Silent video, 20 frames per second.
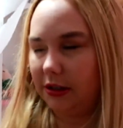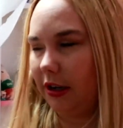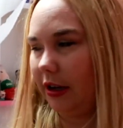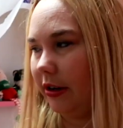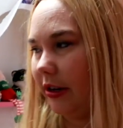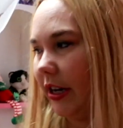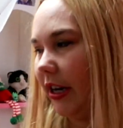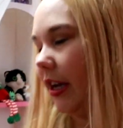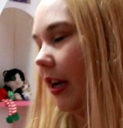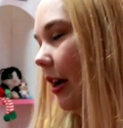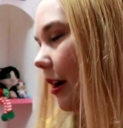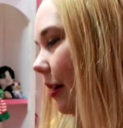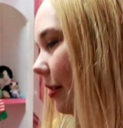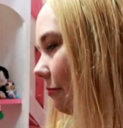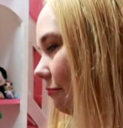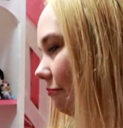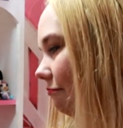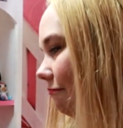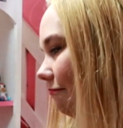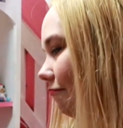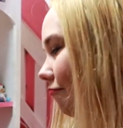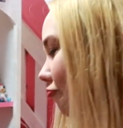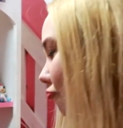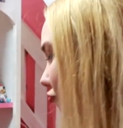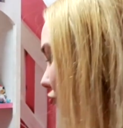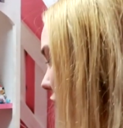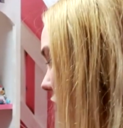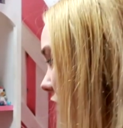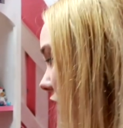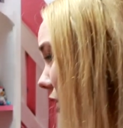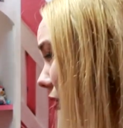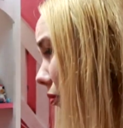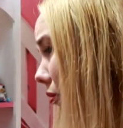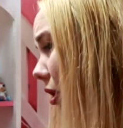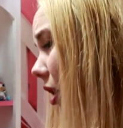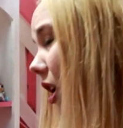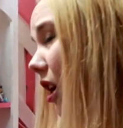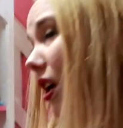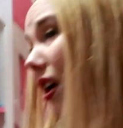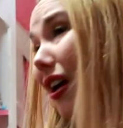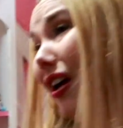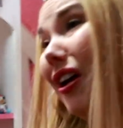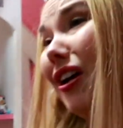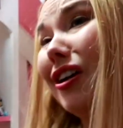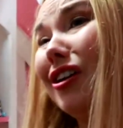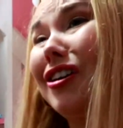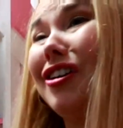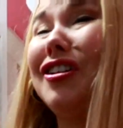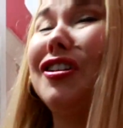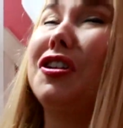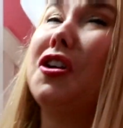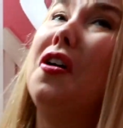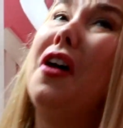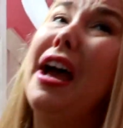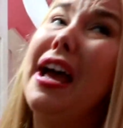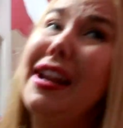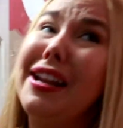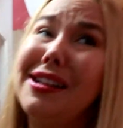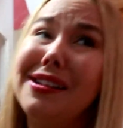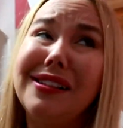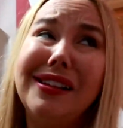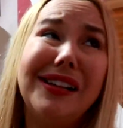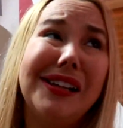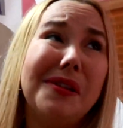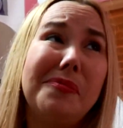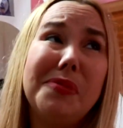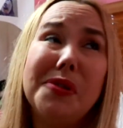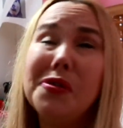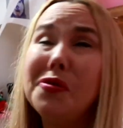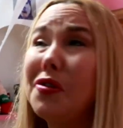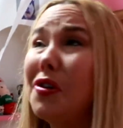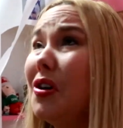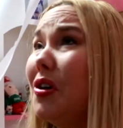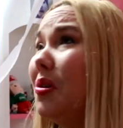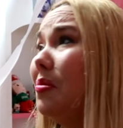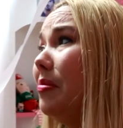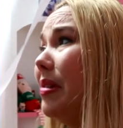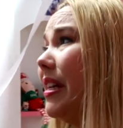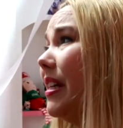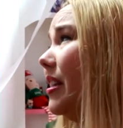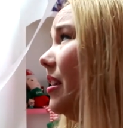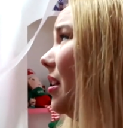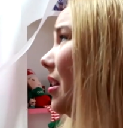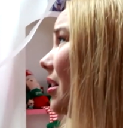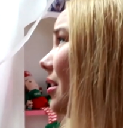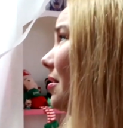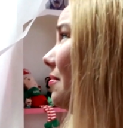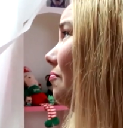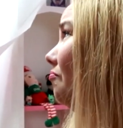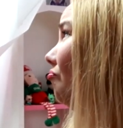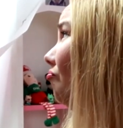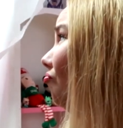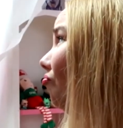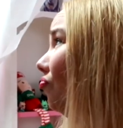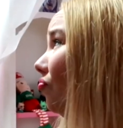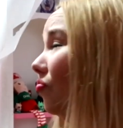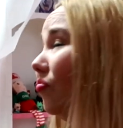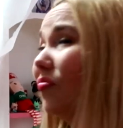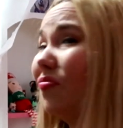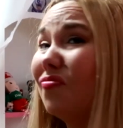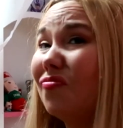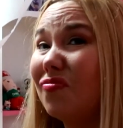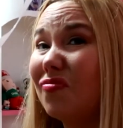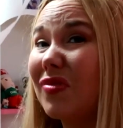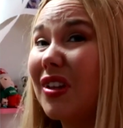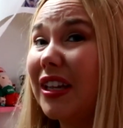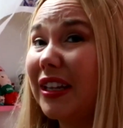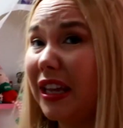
All right. Um. Well, girls, go ahead and clean up your room and um. Why?